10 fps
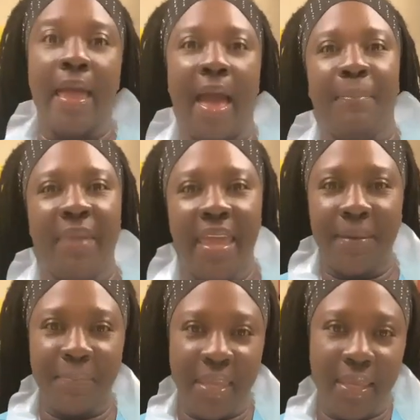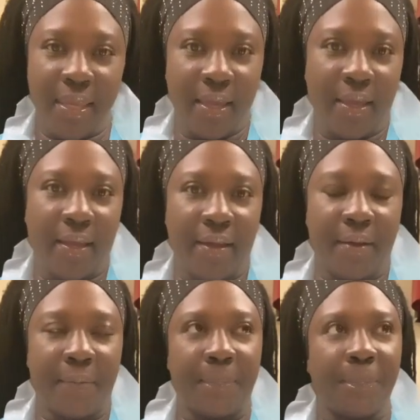I made me
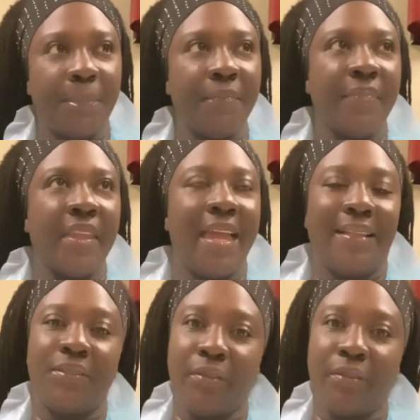a